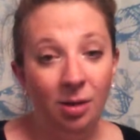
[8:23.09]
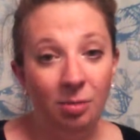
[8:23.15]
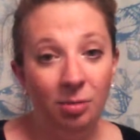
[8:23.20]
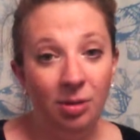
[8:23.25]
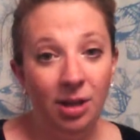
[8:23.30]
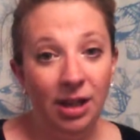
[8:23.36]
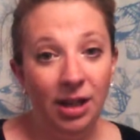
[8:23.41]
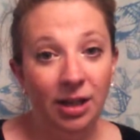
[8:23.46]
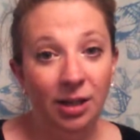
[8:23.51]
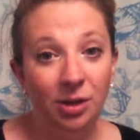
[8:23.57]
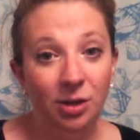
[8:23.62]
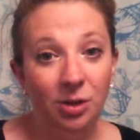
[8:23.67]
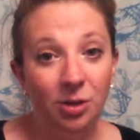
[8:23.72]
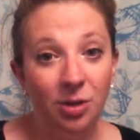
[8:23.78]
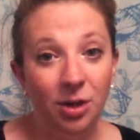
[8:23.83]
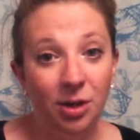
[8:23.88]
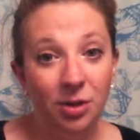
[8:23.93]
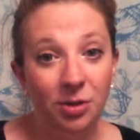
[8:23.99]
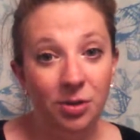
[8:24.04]
blood
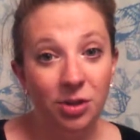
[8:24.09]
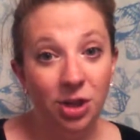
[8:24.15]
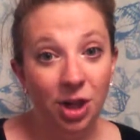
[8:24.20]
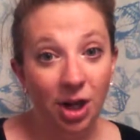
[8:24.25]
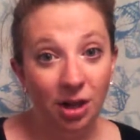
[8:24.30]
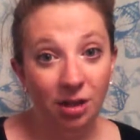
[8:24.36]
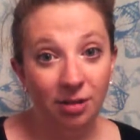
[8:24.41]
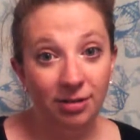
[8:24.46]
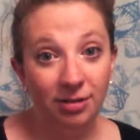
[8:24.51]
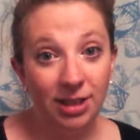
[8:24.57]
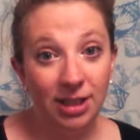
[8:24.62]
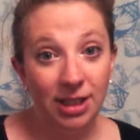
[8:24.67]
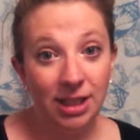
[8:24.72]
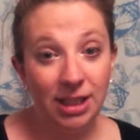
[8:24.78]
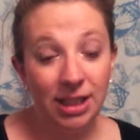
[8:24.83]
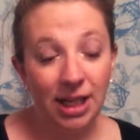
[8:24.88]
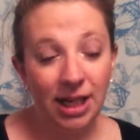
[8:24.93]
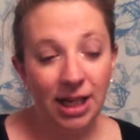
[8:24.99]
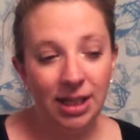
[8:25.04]
glucose
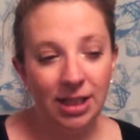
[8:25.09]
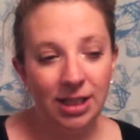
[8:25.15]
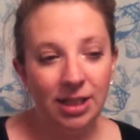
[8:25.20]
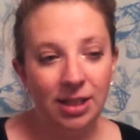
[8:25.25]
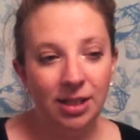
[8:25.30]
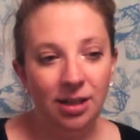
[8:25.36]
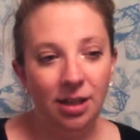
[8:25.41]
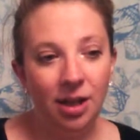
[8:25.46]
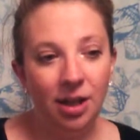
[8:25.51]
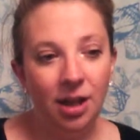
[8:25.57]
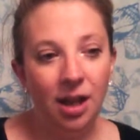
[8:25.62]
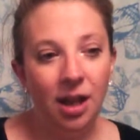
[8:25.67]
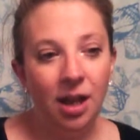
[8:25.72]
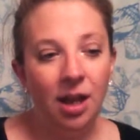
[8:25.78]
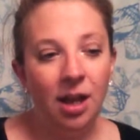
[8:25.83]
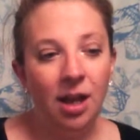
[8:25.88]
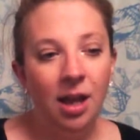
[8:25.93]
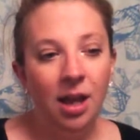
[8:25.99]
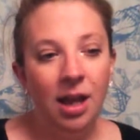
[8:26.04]
tolerance test.
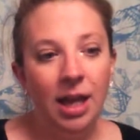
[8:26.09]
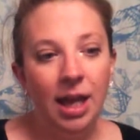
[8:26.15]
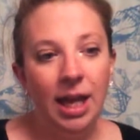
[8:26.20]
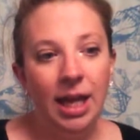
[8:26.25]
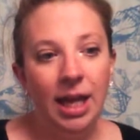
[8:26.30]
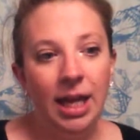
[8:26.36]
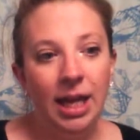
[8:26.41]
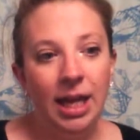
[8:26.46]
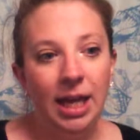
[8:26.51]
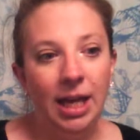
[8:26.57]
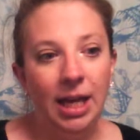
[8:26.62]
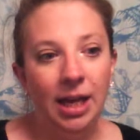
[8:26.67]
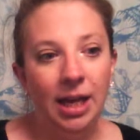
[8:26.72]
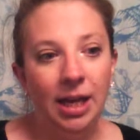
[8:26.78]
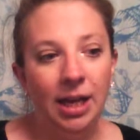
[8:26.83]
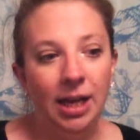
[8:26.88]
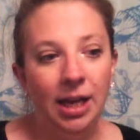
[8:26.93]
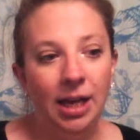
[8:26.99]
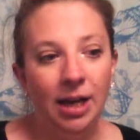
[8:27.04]

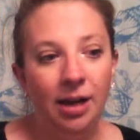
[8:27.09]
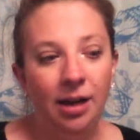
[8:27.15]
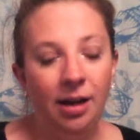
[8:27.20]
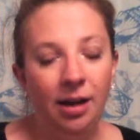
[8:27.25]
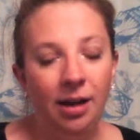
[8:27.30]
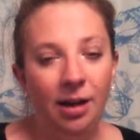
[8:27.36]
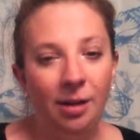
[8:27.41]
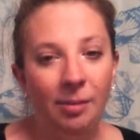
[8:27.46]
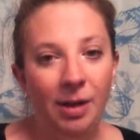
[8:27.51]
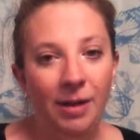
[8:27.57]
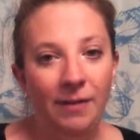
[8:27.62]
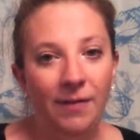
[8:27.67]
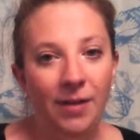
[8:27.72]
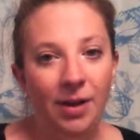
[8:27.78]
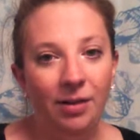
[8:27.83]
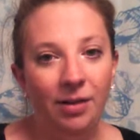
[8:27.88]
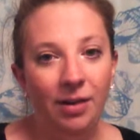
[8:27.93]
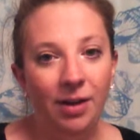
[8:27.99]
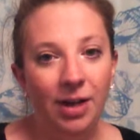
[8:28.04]
And I
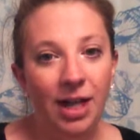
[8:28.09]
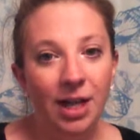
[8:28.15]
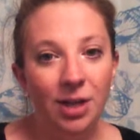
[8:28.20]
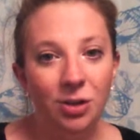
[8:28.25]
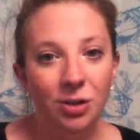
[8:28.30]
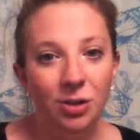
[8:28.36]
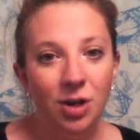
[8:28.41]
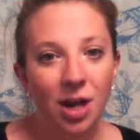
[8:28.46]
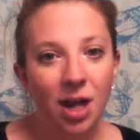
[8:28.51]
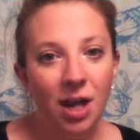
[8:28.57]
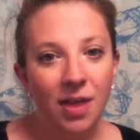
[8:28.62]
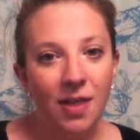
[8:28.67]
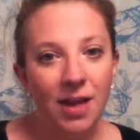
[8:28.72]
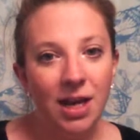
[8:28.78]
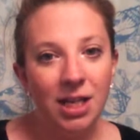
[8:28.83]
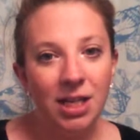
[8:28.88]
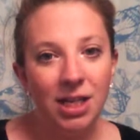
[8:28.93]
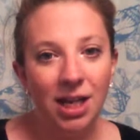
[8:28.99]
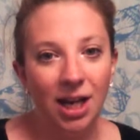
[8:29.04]
found out yesterday
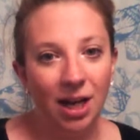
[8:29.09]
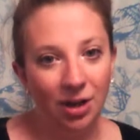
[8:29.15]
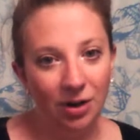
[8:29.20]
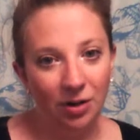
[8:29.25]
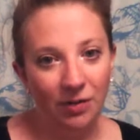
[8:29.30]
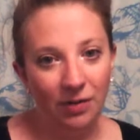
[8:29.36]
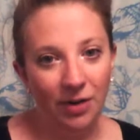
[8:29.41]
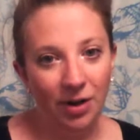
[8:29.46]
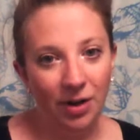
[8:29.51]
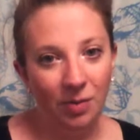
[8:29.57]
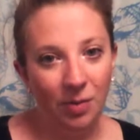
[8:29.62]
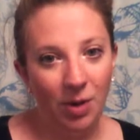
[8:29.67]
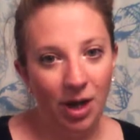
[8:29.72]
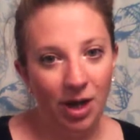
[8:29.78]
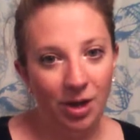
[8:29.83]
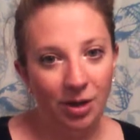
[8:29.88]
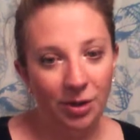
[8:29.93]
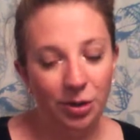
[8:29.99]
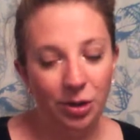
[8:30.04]
that it did not go very
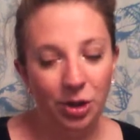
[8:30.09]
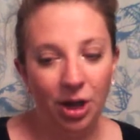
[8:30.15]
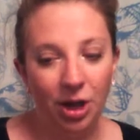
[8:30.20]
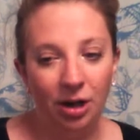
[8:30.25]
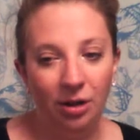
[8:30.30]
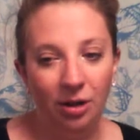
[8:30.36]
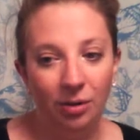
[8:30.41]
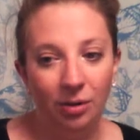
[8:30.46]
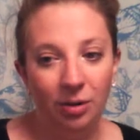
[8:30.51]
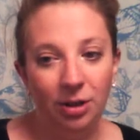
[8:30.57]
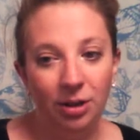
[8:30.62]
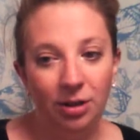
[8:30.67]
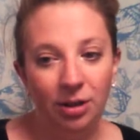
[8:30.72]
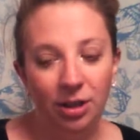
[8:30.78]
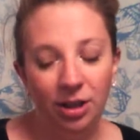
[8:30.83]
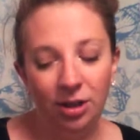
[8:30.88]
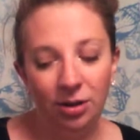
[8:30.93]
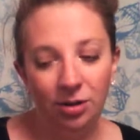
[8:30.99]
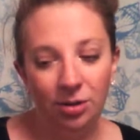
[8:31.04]
well. So
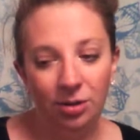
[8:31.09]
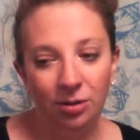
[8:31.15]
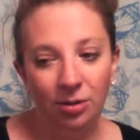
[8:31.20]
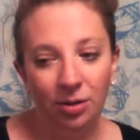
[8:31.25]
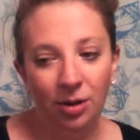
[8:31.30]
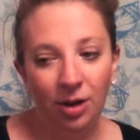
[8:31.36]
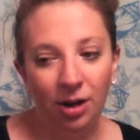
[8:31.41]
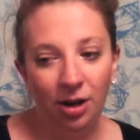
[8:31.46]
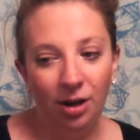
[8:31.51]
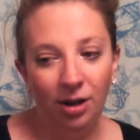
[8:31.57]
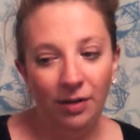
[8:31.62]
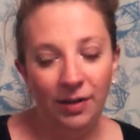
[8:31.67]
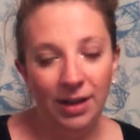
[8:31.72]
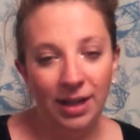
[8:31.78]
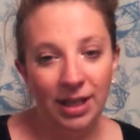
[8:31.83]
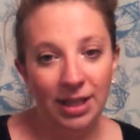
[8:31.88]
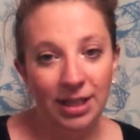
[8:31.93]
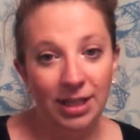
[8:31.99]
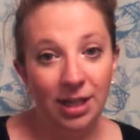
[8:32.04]
cue all
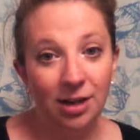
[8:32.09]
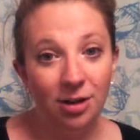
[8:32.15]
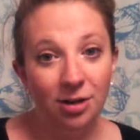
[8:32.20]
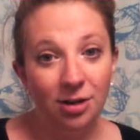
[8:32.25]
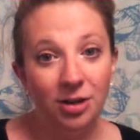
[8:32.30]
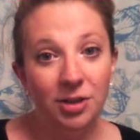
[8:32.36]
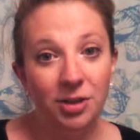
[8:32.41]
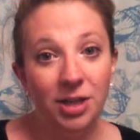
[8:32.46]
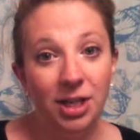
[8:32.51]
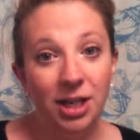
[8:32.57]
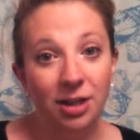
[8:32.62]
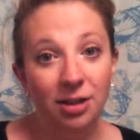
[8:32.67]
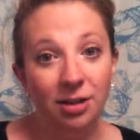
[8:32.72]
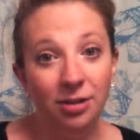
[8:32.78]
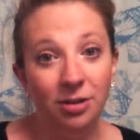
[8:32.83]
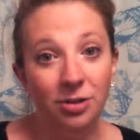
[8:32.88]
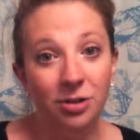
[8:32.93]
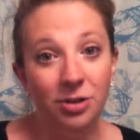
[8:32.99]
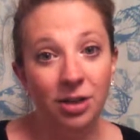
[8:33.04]
the hysterical
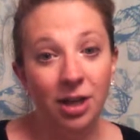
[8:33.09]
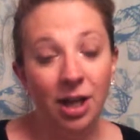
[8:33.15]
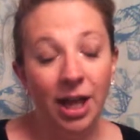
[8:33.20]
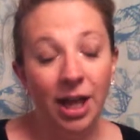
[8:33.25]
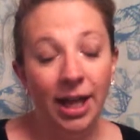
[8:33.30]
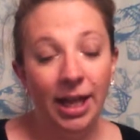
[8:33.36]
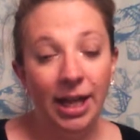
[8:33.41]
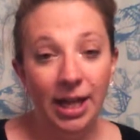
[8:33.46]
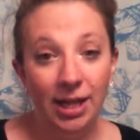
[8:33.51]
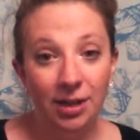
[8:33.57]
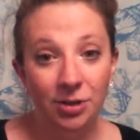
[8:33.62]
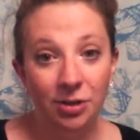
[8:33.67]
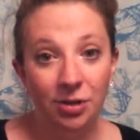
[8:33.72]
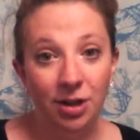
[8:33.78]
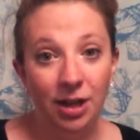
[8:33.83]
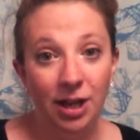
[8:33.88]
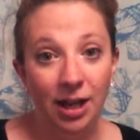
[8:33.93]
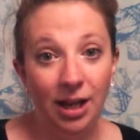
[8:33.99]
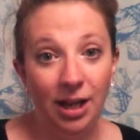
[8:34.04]
tears
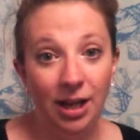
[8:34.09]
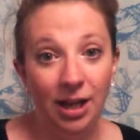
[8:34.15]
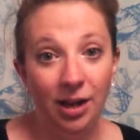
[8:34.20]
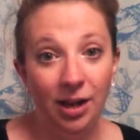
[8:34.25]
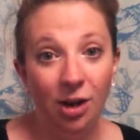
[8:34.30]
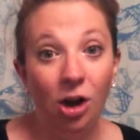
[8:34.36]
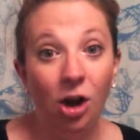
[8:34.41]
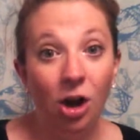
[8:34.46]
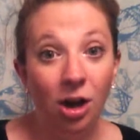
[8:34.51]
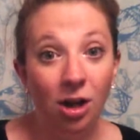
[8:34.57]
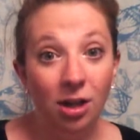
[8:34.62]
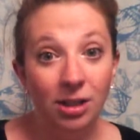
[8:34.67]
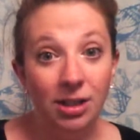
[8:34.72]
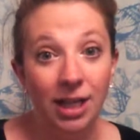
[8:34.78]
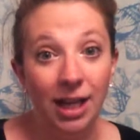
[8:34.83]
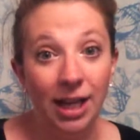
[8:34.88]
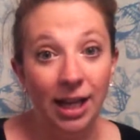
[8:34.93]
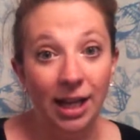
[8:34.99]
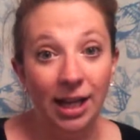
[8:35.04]
yesterday, all
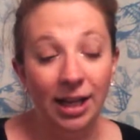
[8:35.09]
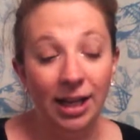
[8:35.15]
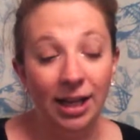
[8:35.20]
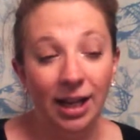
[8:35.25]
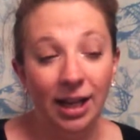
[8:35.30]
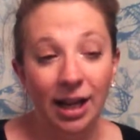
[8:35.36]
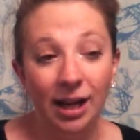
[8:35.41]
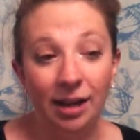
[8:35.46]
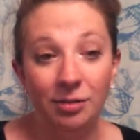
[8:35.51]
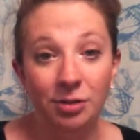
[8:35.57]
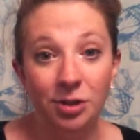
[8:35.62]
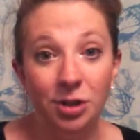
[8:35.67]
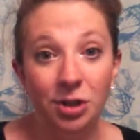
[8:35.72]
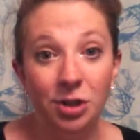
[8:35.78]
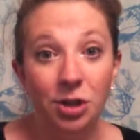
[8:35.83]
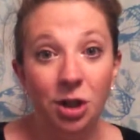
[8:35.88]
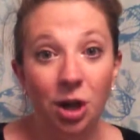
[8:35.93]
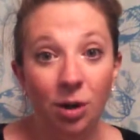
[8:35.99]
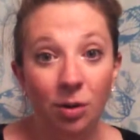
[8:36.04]
day. I was
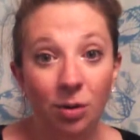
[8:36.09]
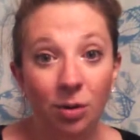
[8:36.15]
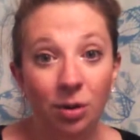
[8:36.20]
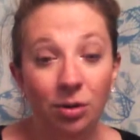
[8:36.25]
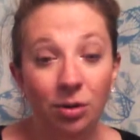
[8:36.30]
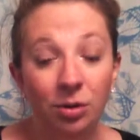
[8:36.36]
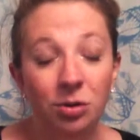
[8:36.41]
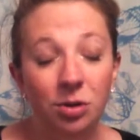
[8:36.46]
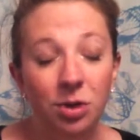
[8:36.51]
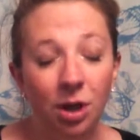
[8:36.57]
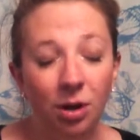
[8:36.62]
just total